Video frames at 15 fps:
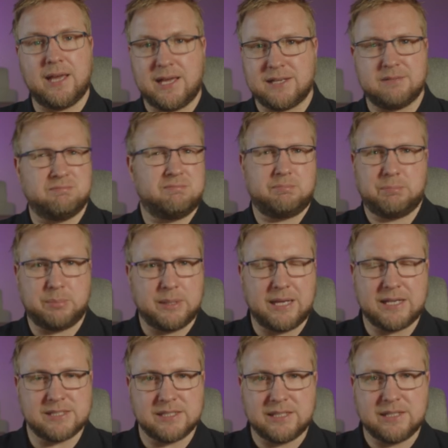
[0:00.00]
and P
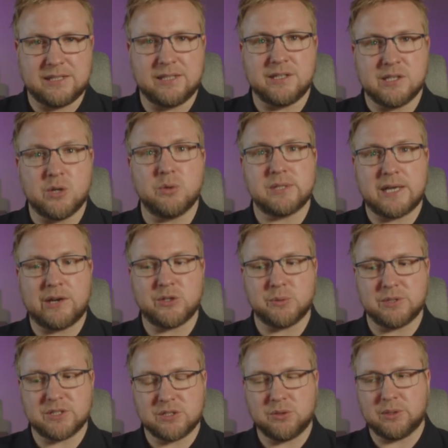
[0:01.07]
S A D T knows how to
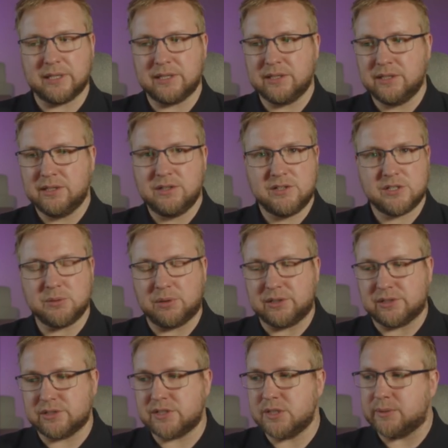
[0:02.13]
install it, so it'll
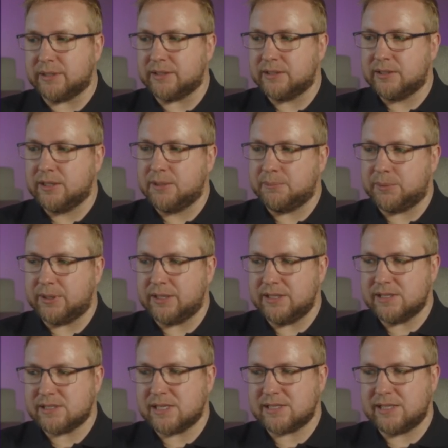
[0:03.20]
just do it. But in
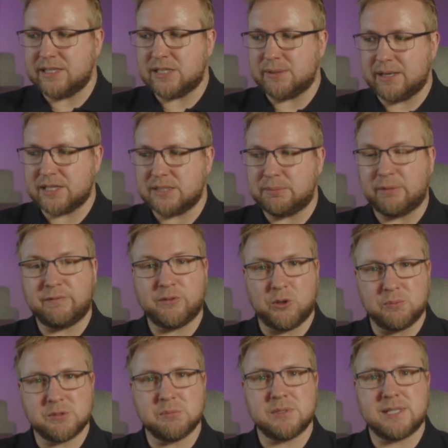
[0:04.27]
this case, I need to actually
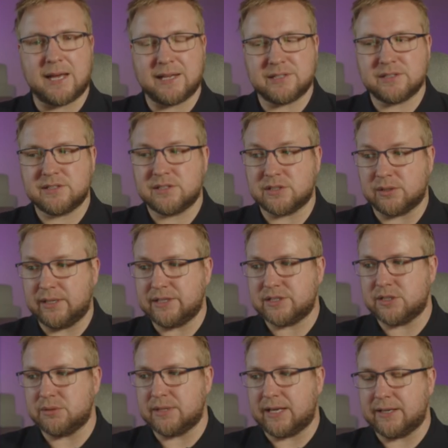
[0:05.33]
perform some tasks. So let's
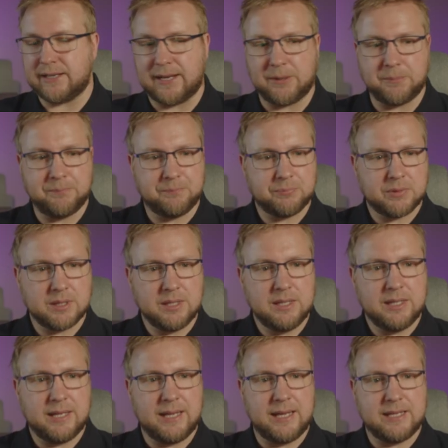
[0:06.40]
do that now.
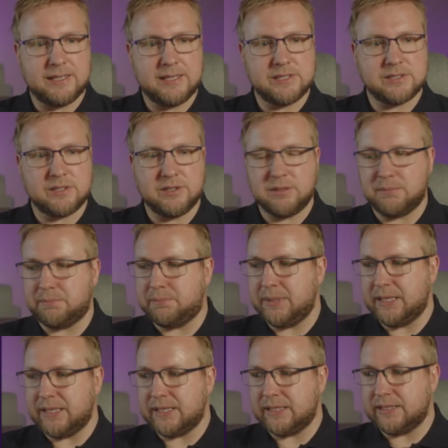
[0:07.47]
It is going to
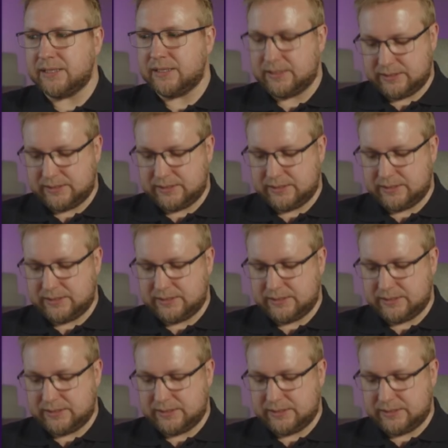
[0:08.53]
be